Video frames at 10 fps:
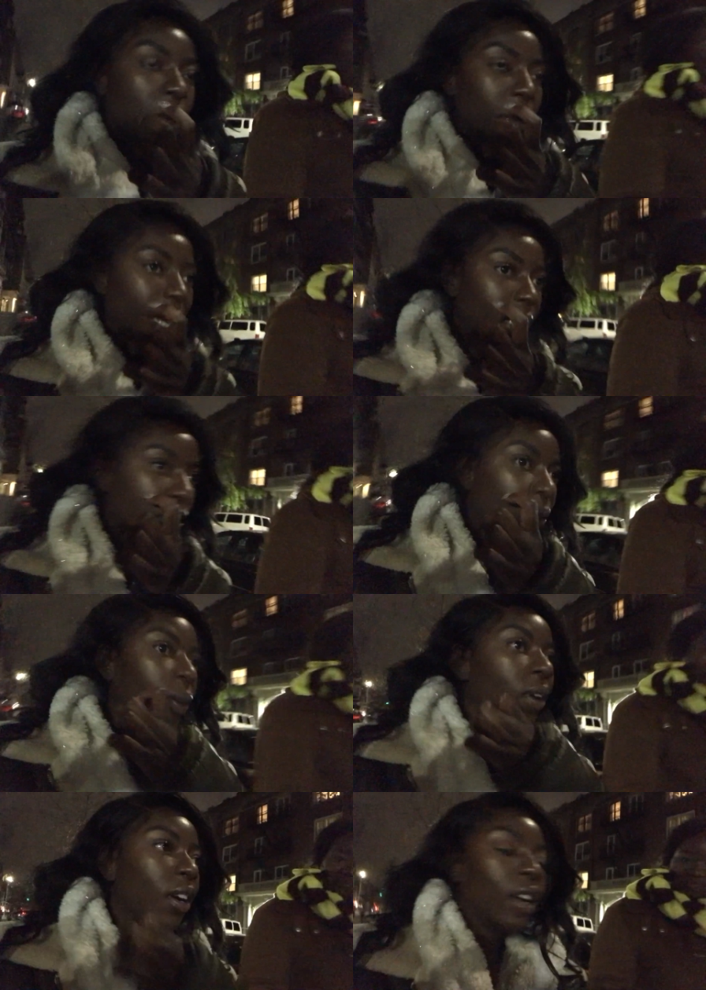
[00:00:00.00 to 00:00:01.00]
supply
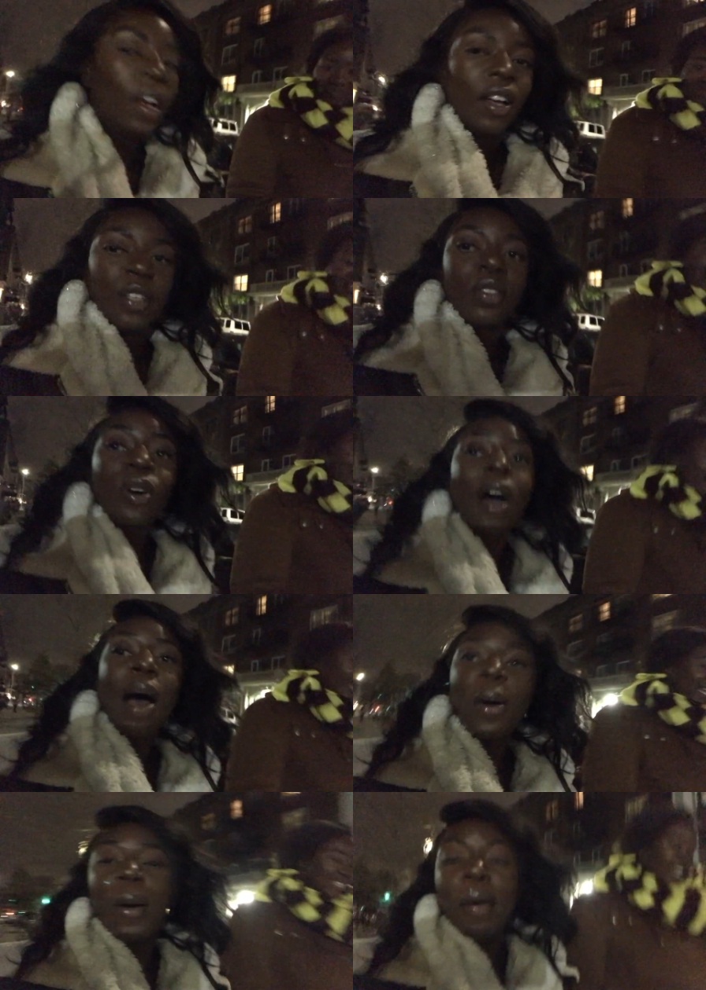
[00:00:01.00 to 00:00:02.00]
store. So by that